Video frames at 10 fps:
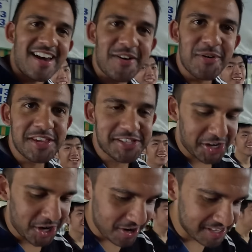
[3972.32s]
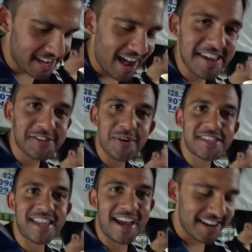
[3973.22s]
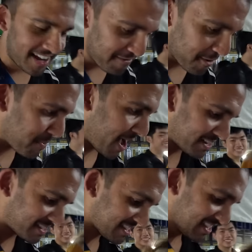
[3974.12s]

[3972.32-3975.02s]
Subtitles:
Oh, the security guy, he's always standing, I feel bad.